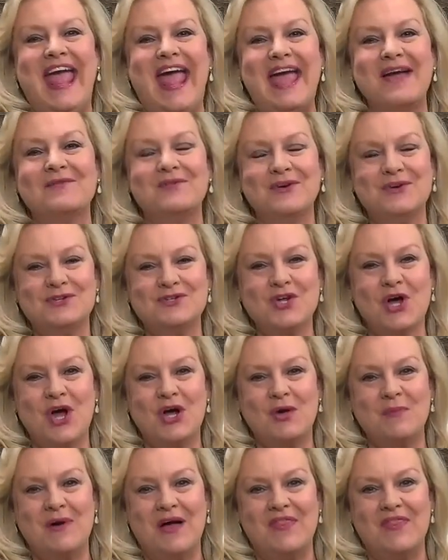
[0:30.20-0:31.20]
and we're going to
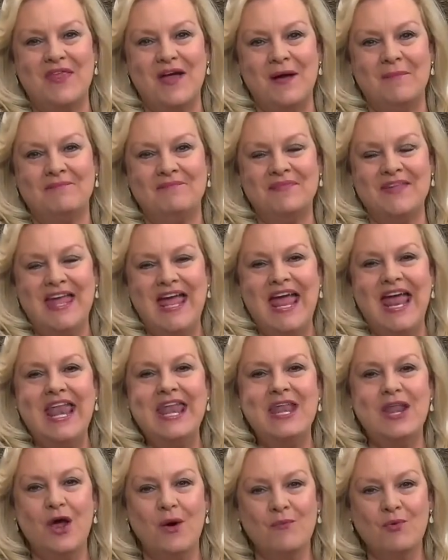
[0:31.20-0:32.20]
talk about them.
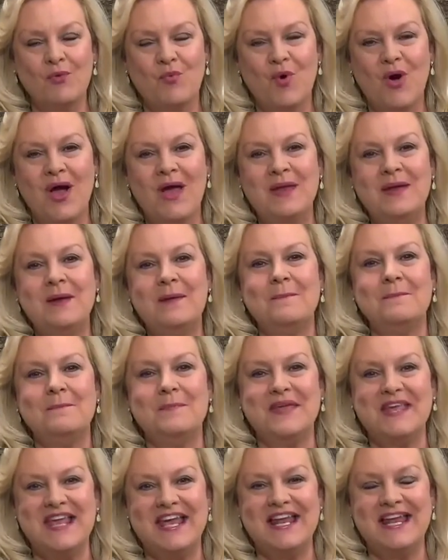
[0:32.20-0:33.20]
Number one,
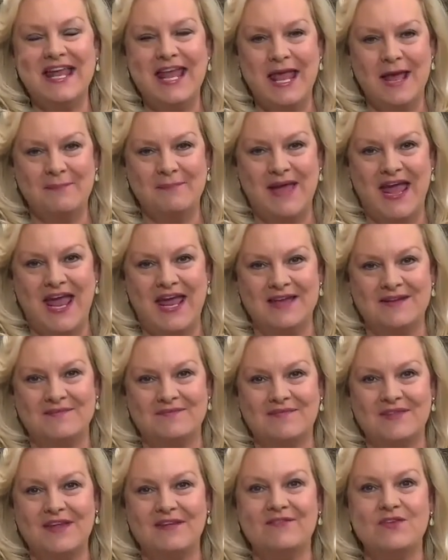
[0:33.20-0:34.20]
begin a campaign.
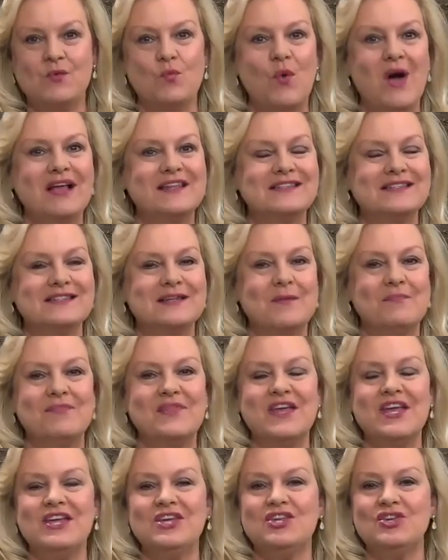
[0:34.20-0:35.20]
If you want
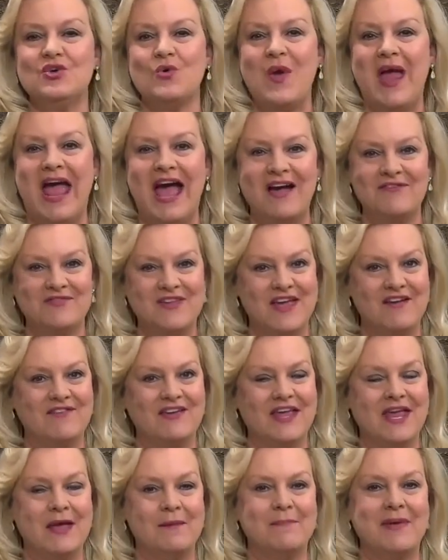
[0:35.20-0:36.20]
something, you have to have a
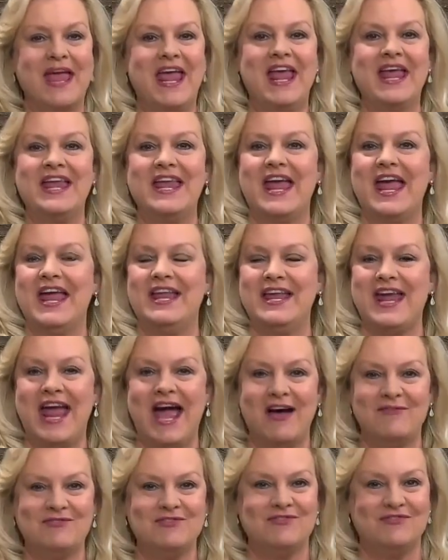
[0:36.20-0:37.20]
campaign and you
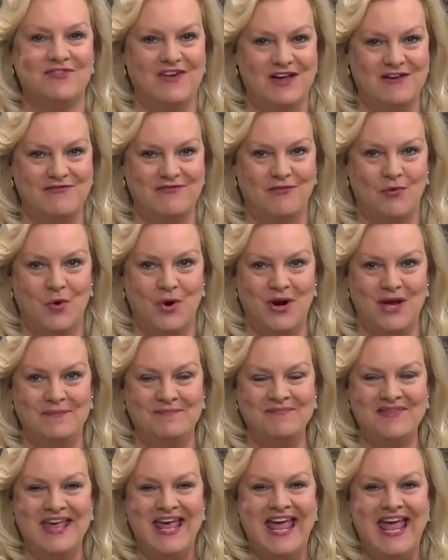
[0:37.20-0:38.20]
have to fight for it.
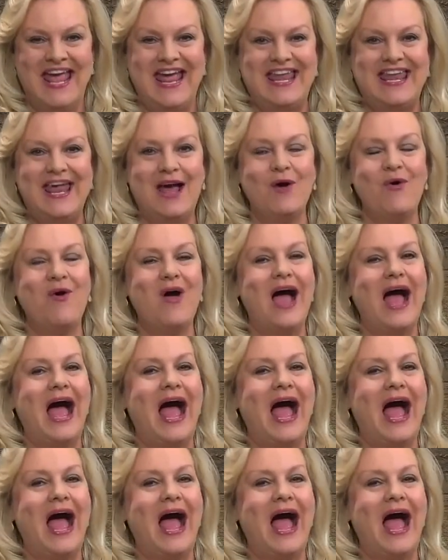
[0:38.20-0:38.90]
Now,